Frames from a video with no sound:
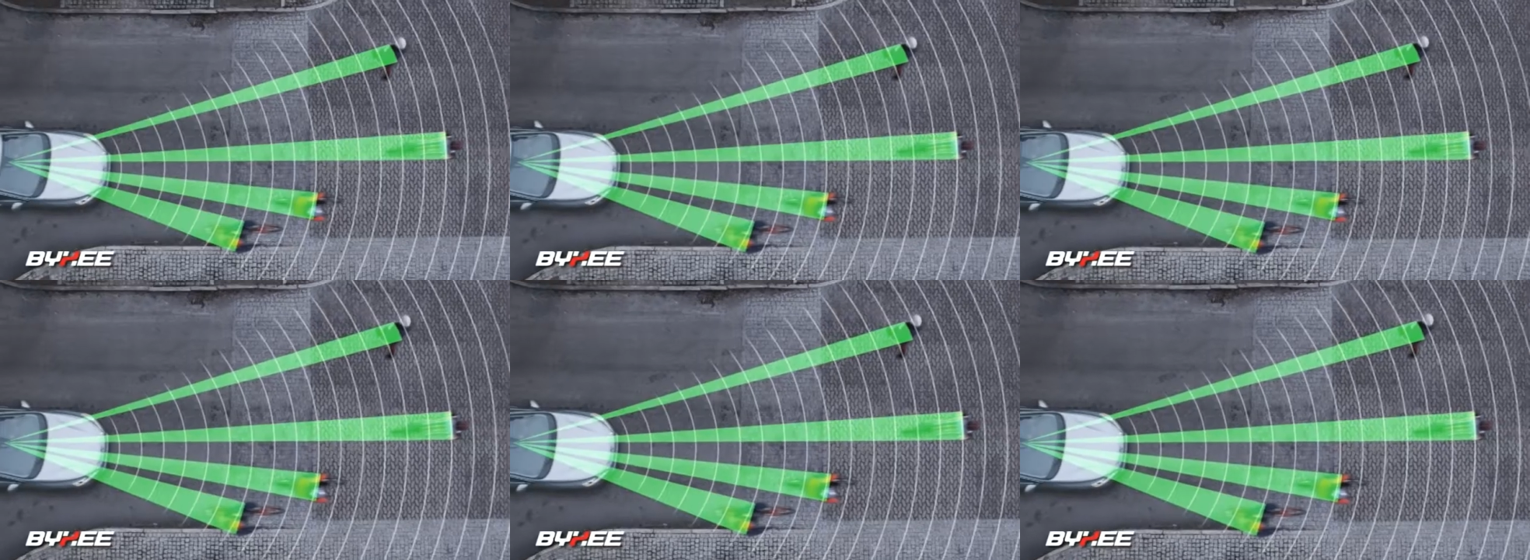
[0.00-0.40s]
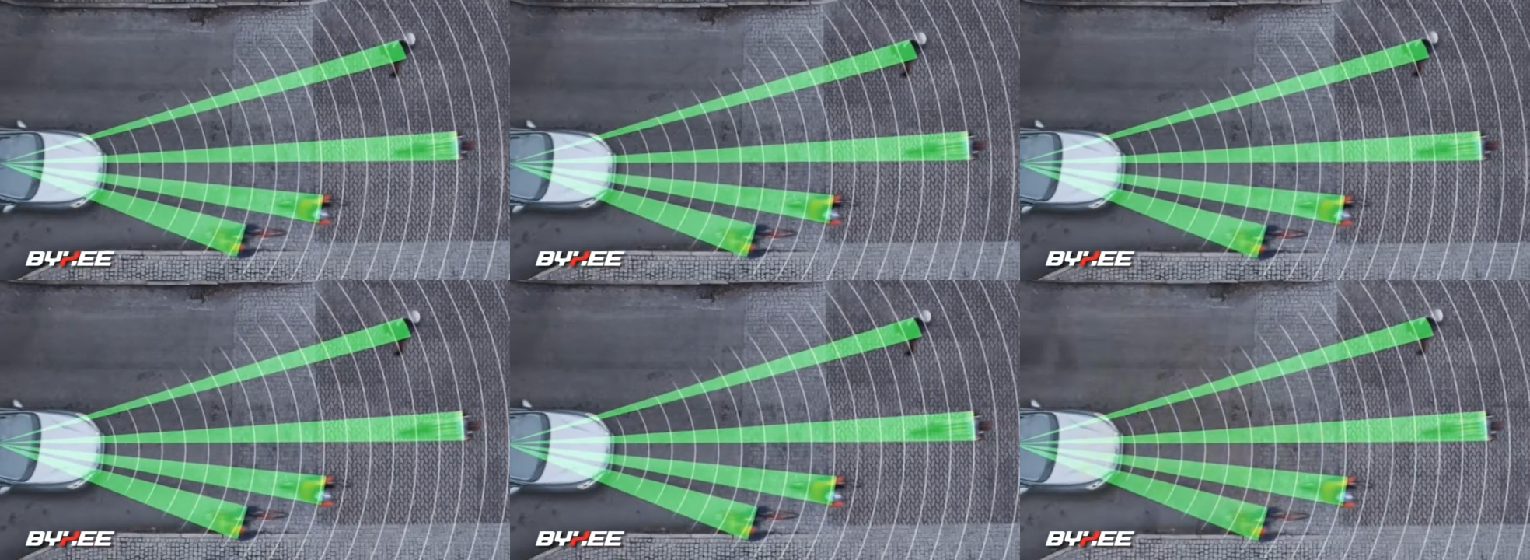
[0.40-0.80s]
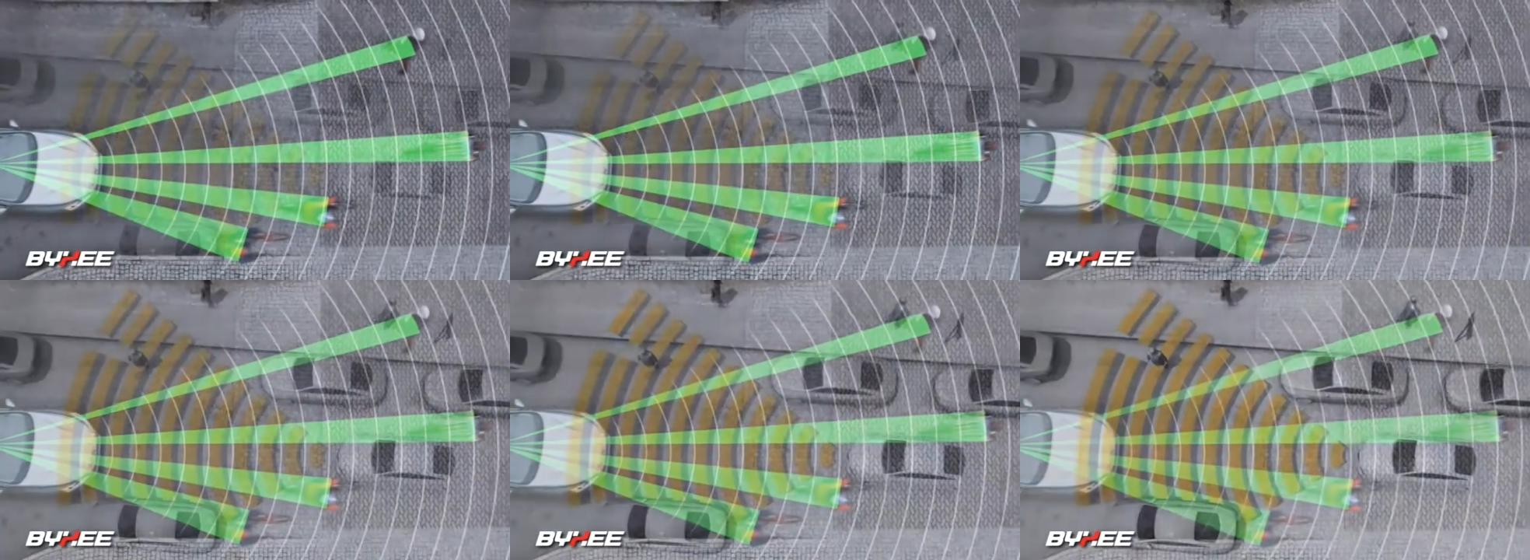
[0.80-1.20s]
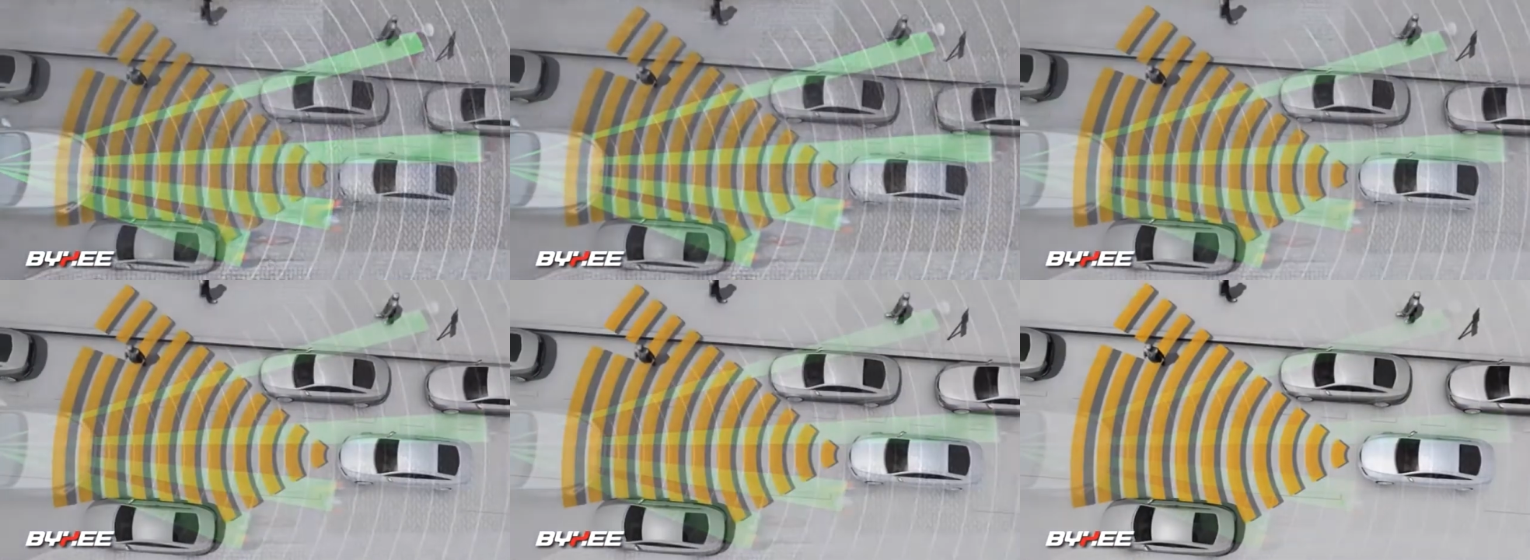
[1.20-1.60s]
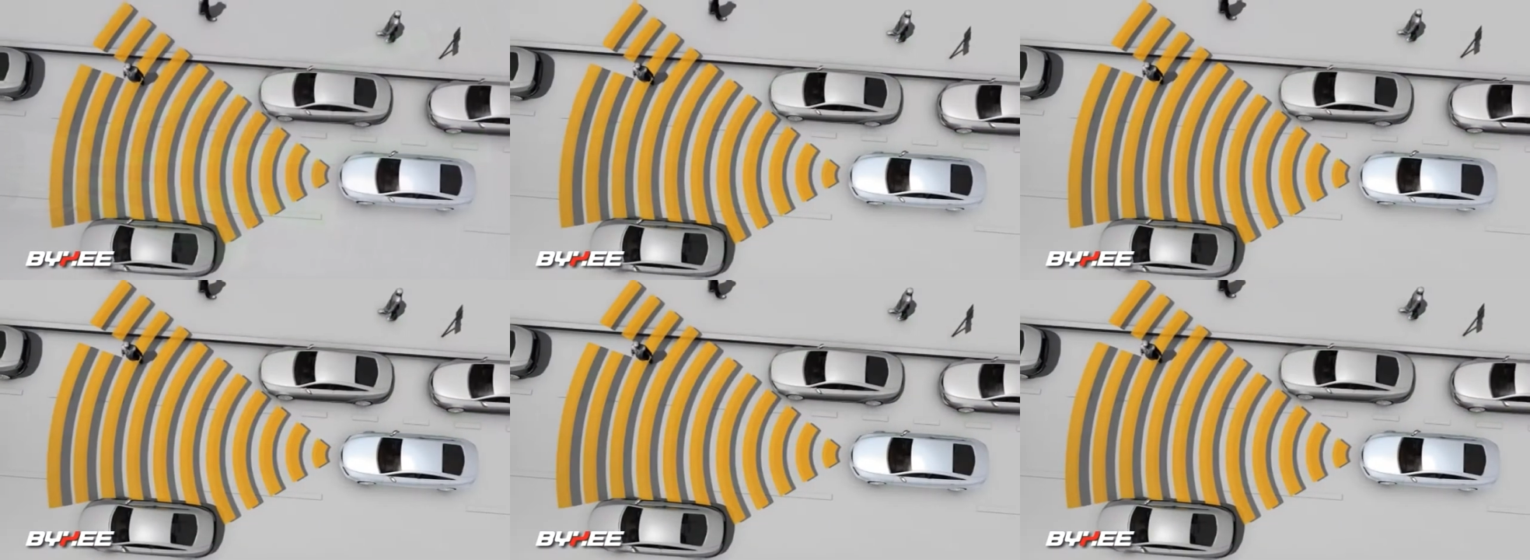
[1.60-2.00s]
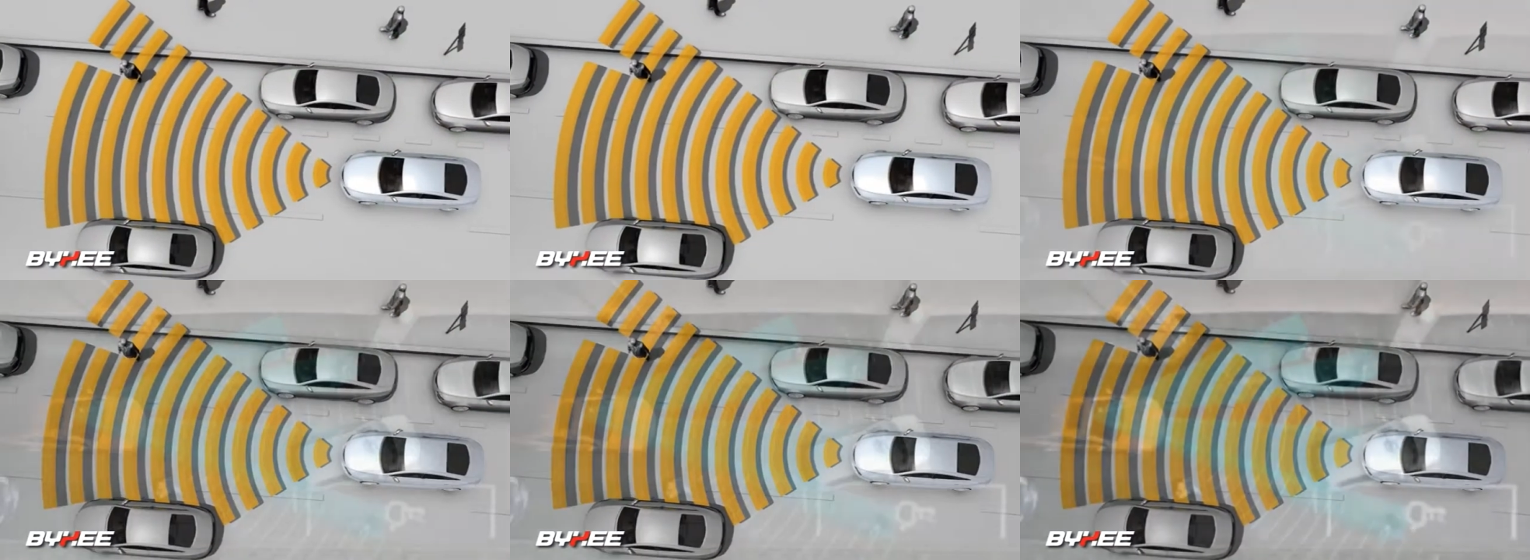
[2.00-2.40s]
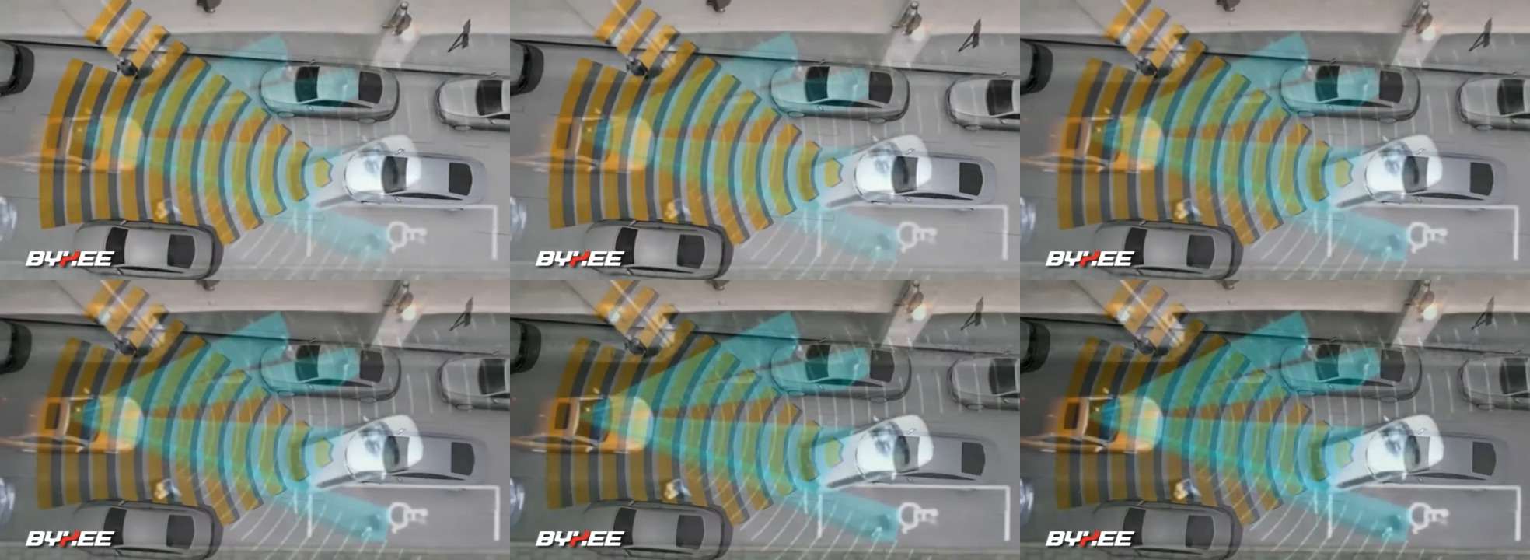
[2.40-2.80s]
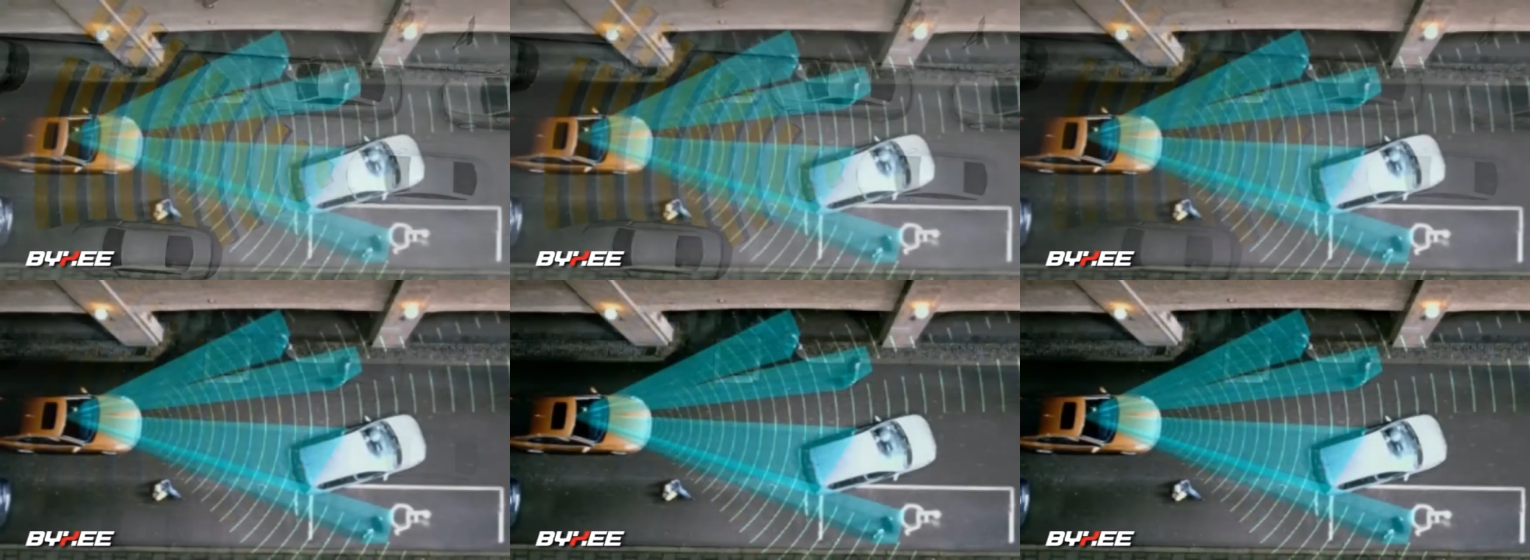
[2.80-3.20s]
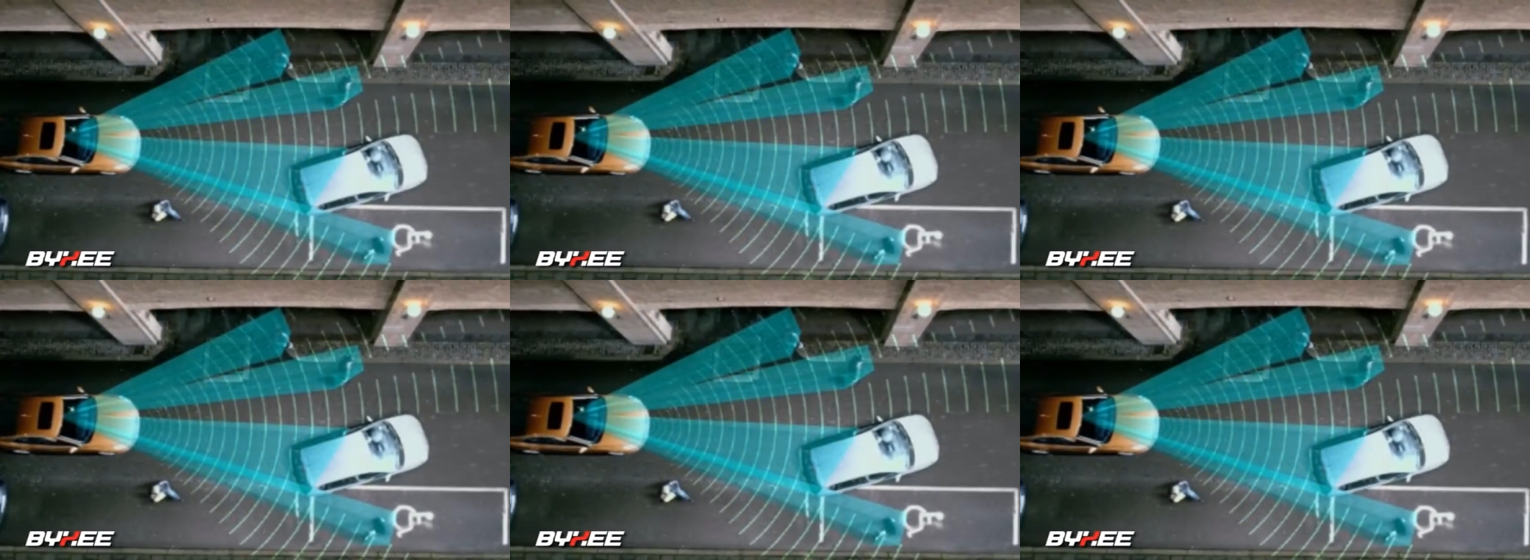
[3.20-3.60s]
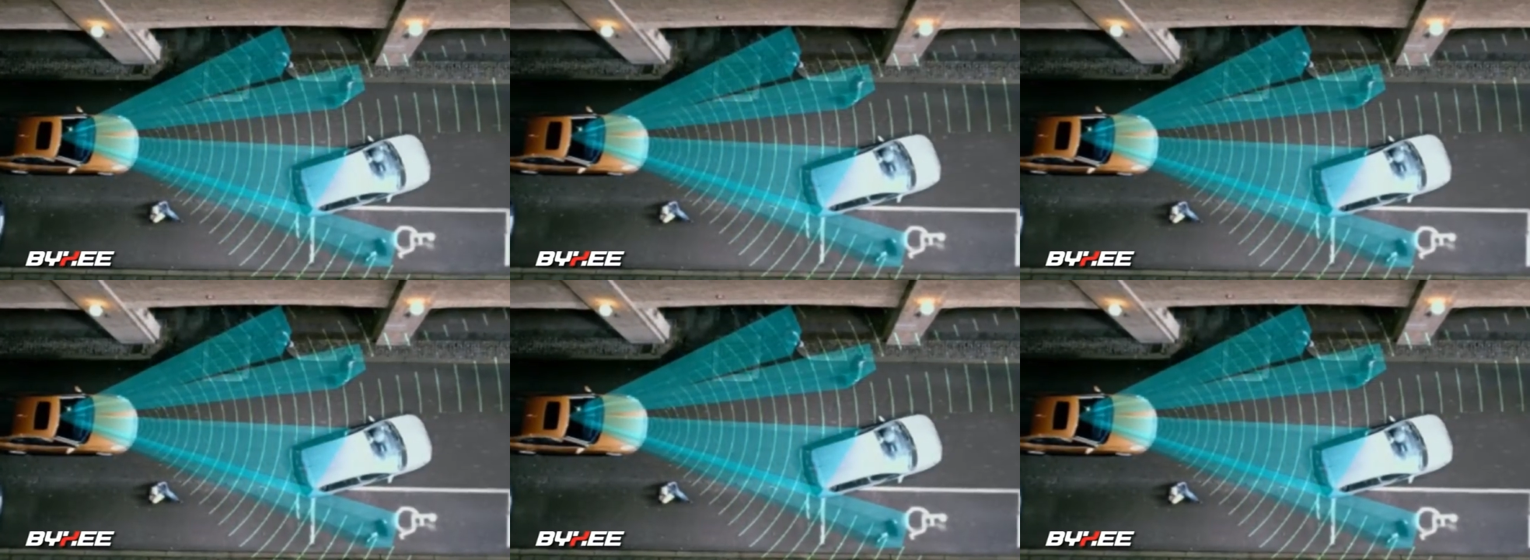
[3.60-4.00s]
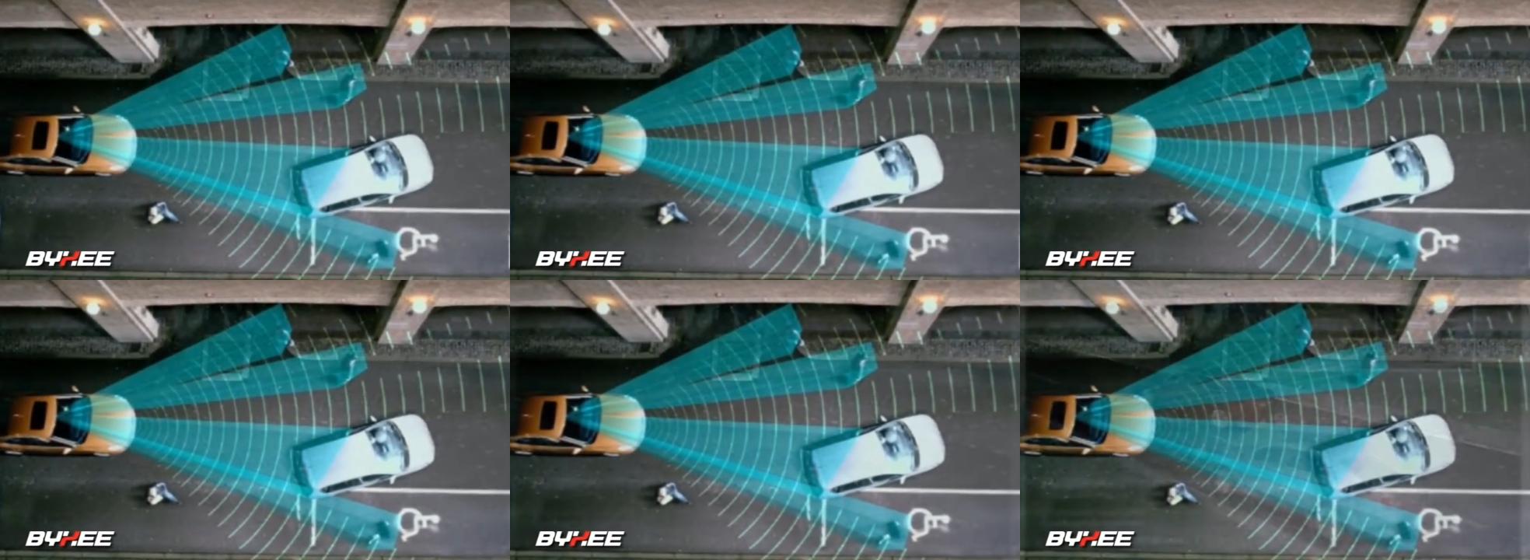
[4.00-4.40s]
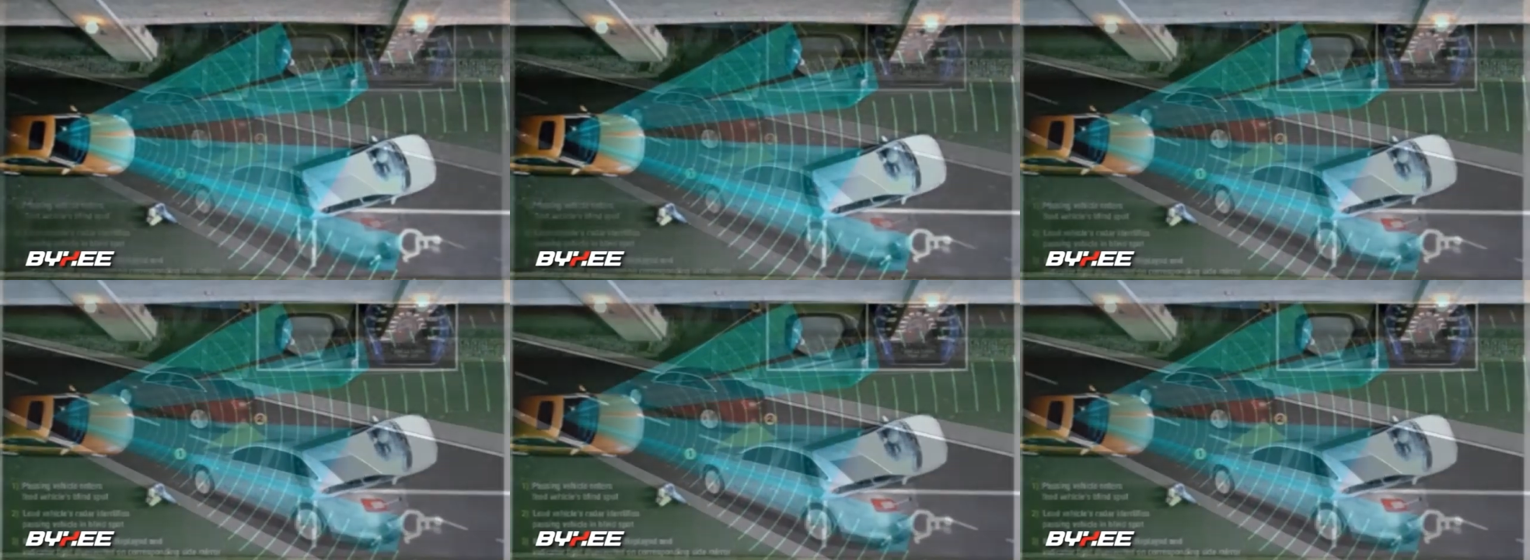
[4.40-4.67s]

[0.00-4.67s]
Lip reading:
(no speaker visible)